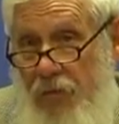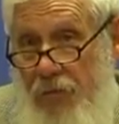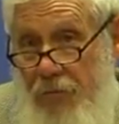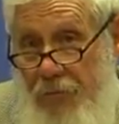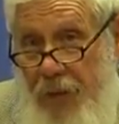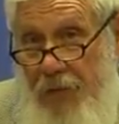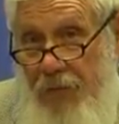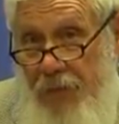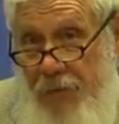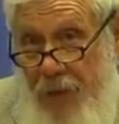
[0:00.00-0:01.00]
you should
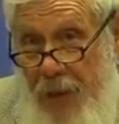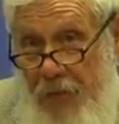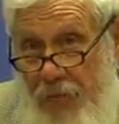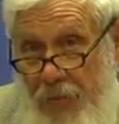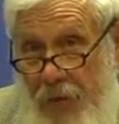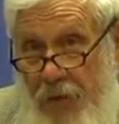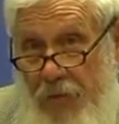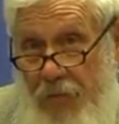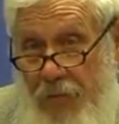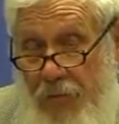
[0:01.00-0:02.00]
raise the tax
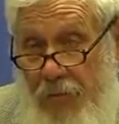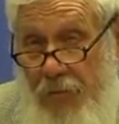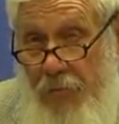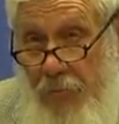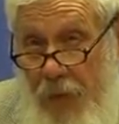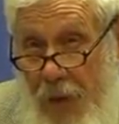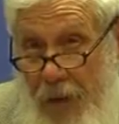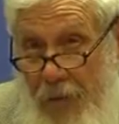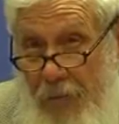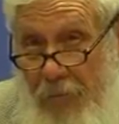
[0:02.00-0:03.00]
rates,
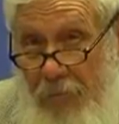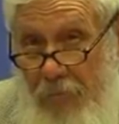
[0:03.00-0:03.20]
right?